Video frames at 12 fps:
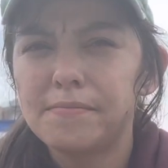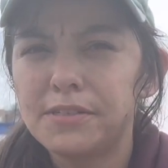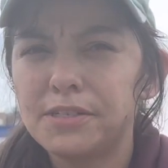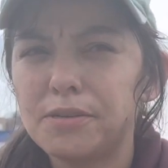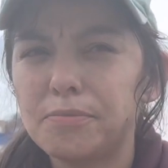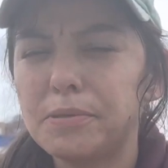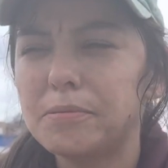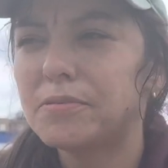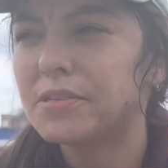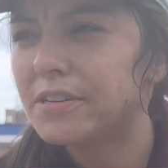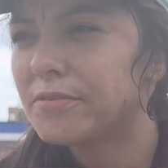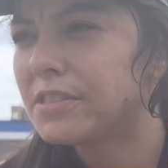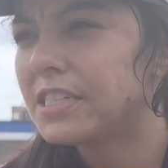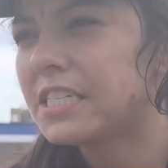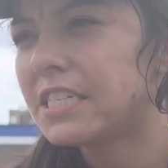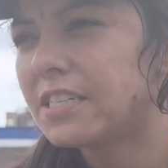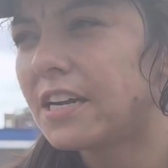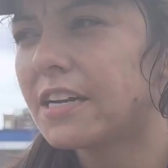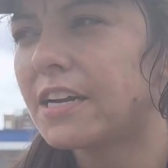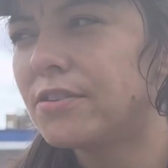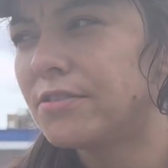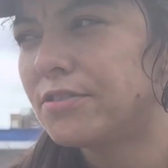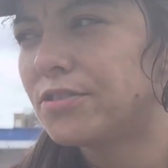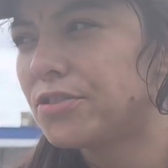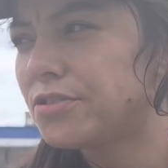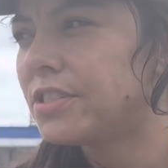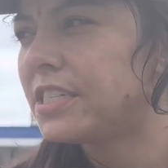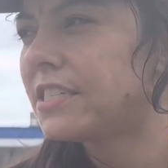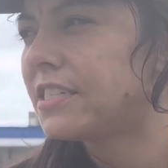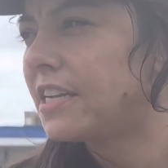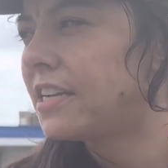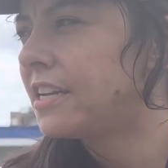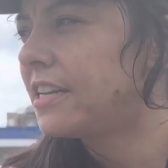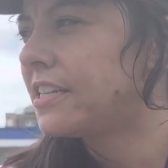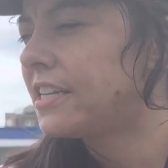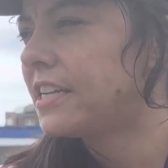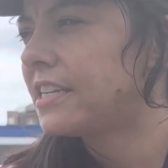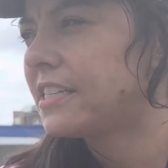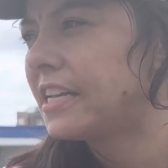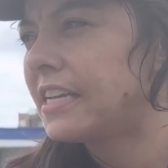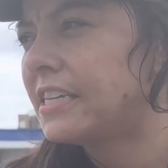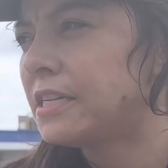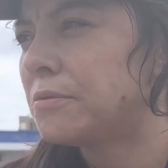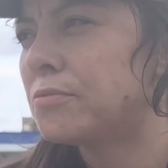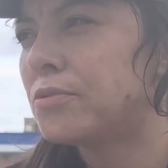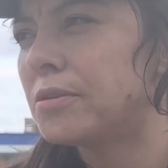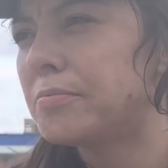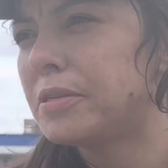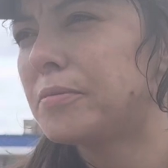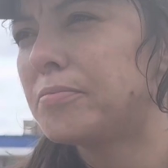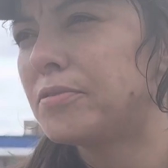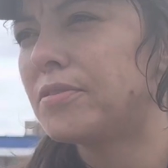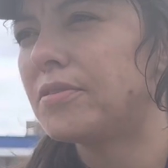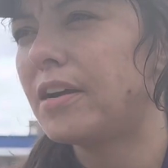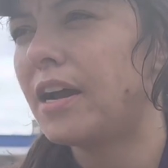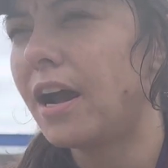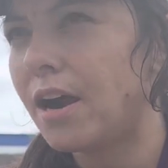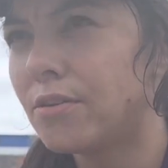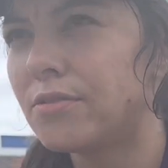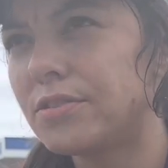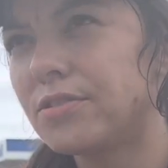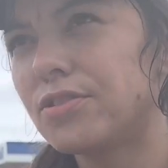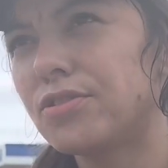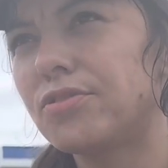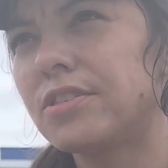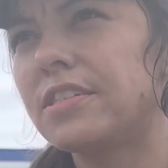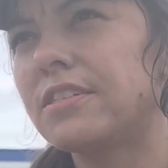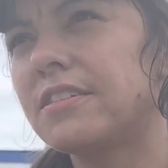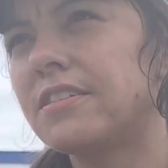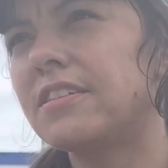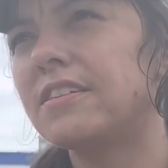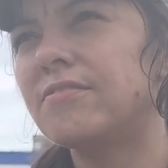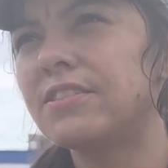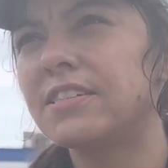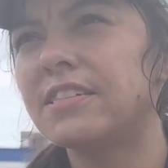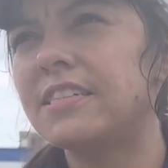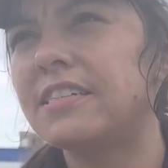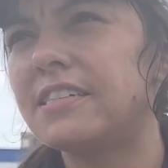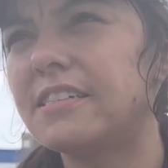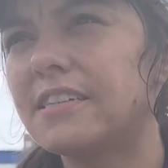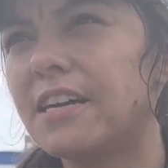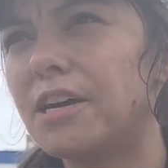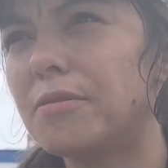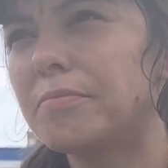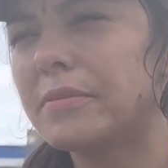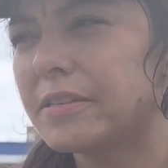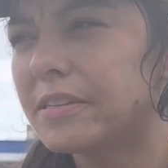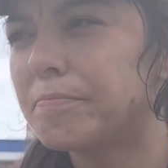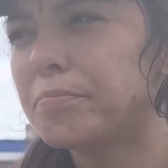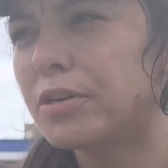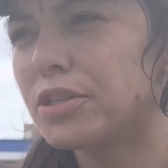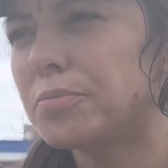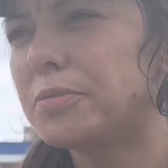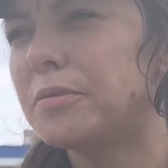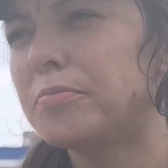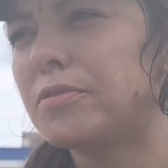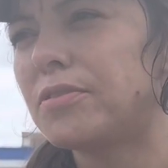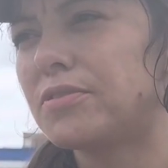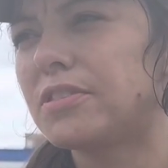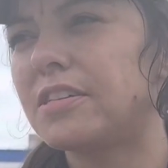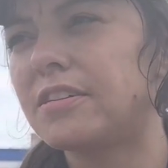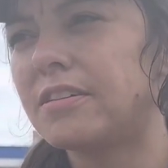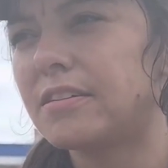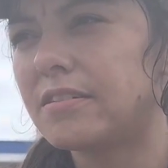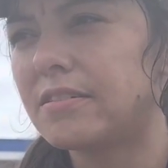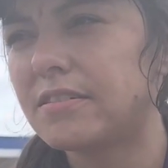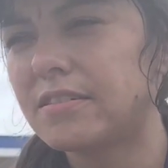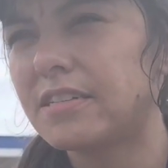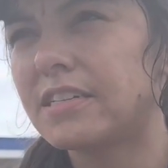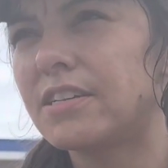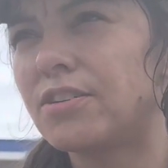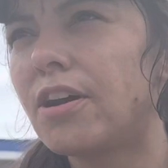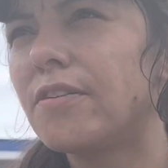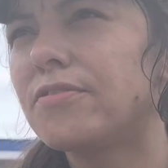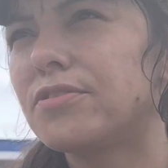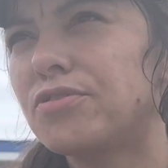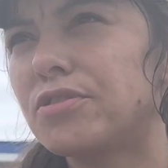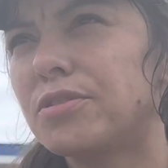you know, people get really stuck out in the streets, and I think they need more people out in the streets to really help push people to get off the streets.